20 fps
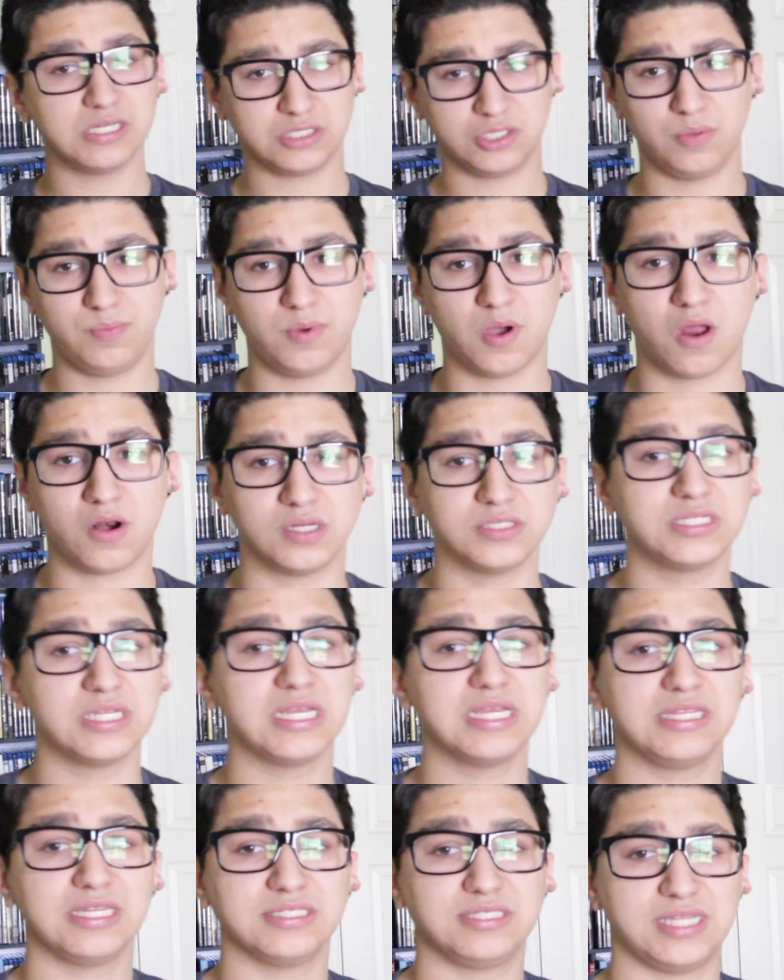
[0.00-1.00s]
to be honest,
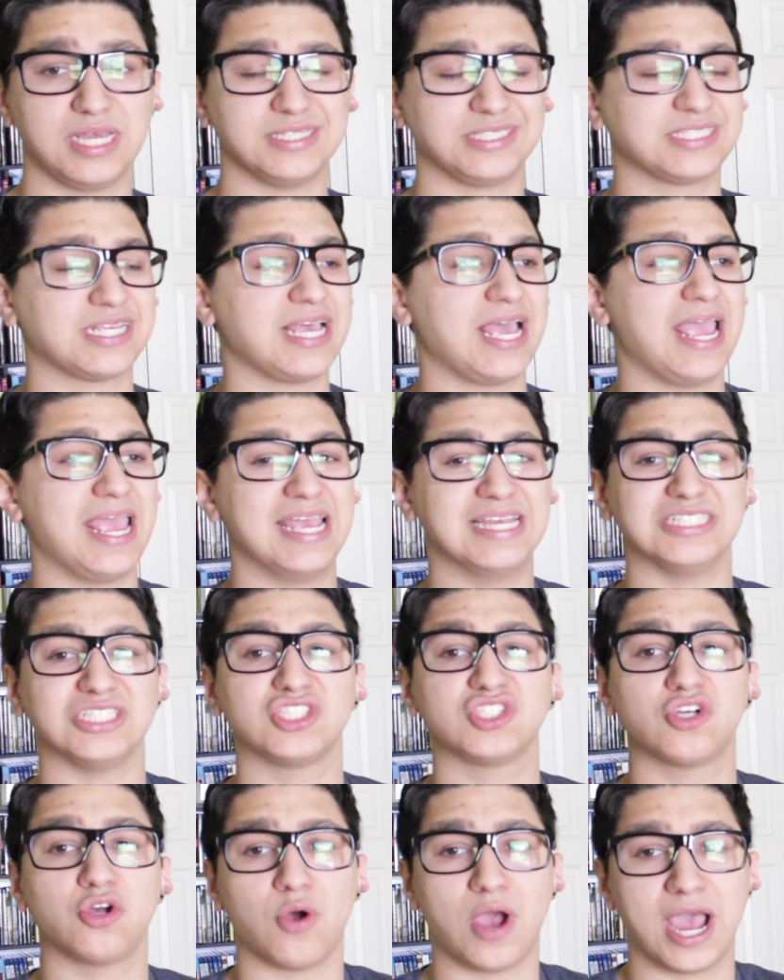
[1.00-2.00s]
the disc is
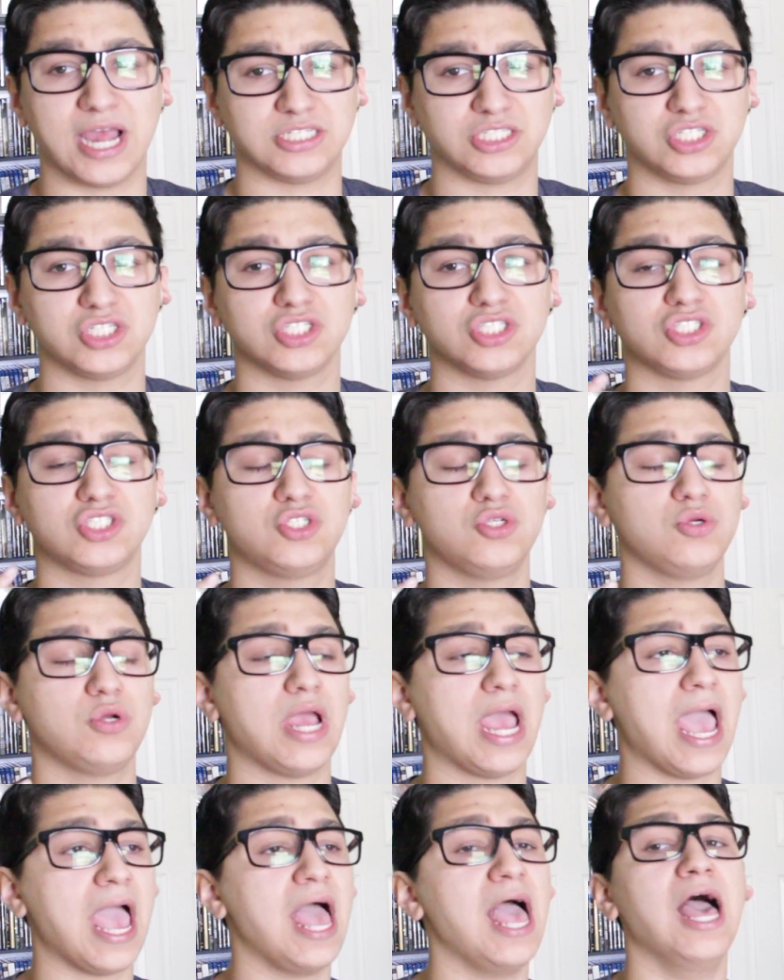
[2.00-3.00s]
scratched to
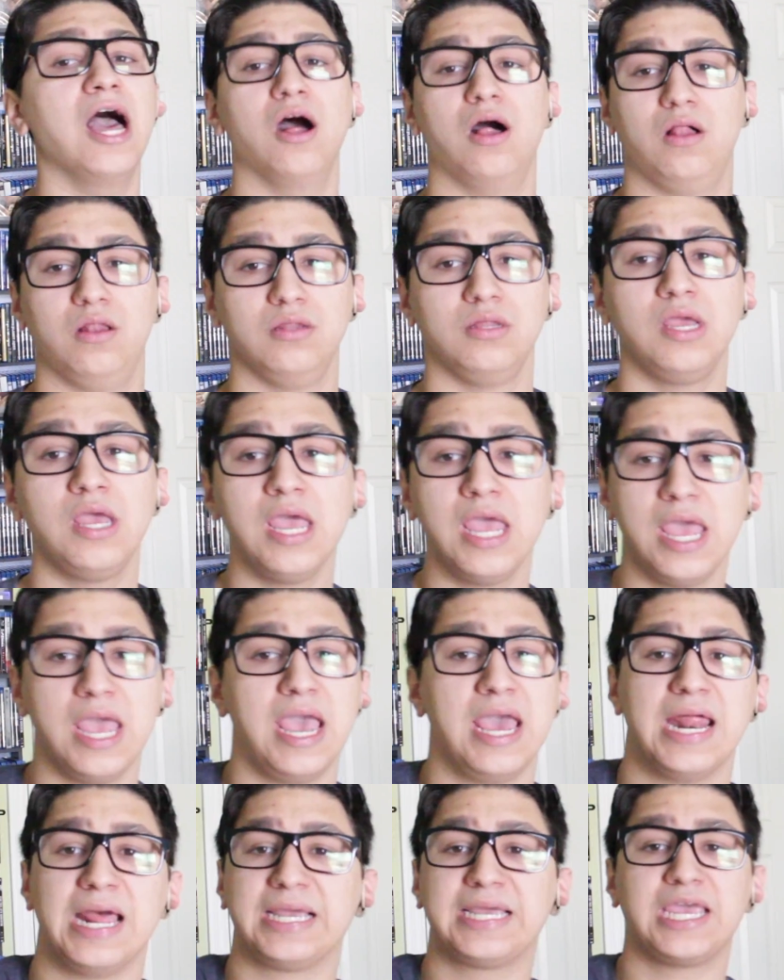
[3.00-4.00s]
hell,
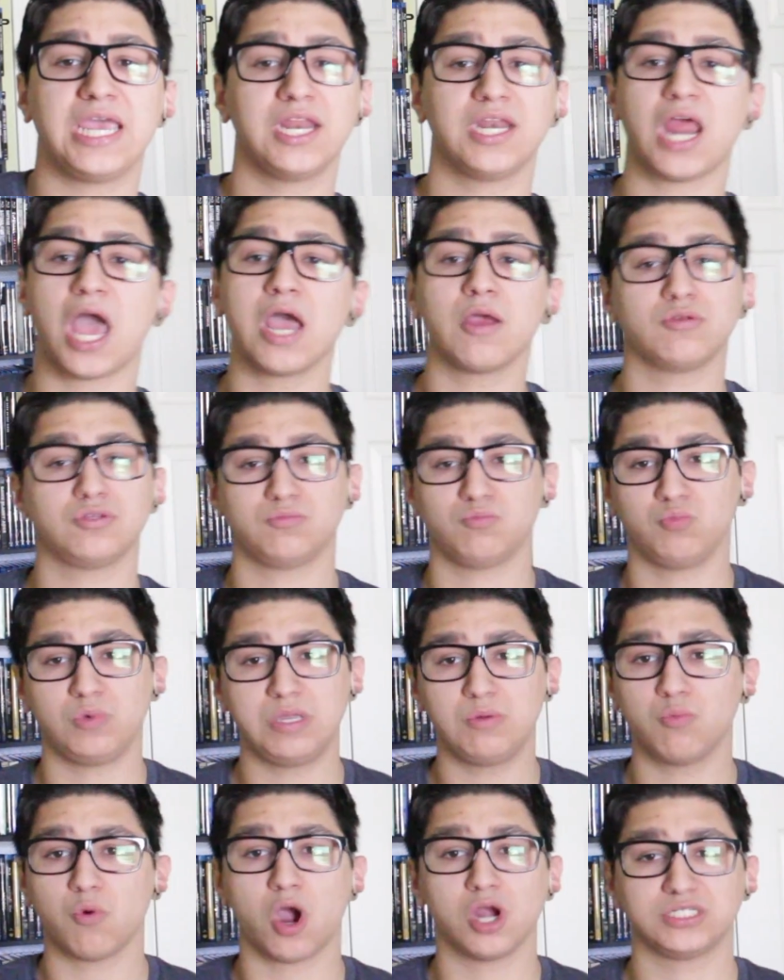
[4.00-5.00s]
and I cannot
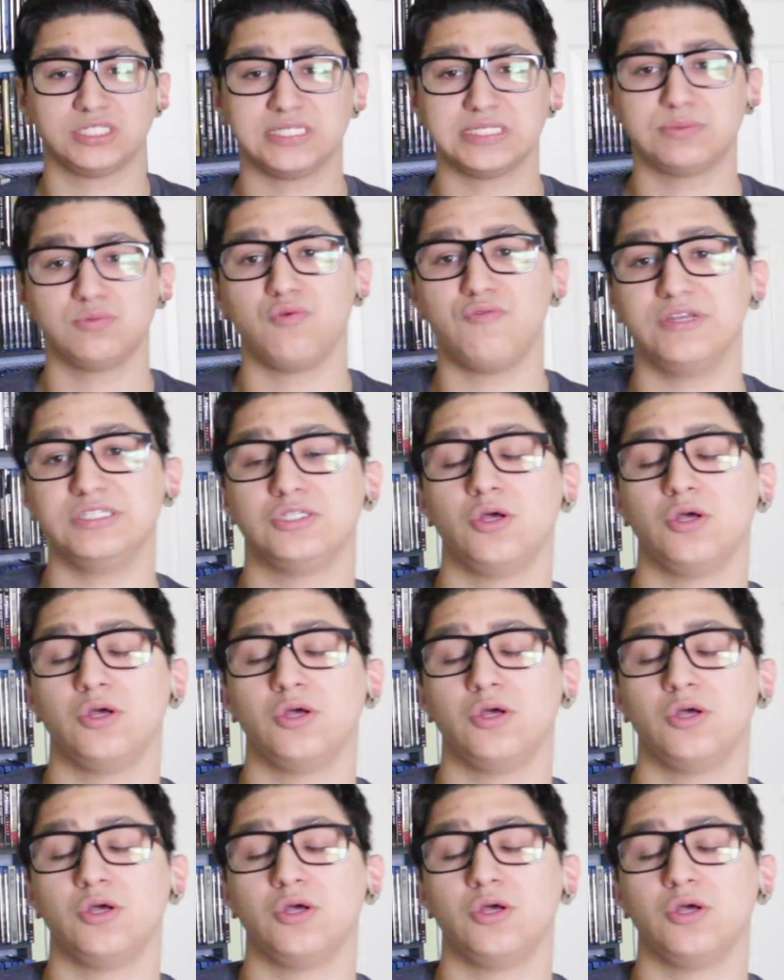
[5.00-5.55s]
rewatch this movie.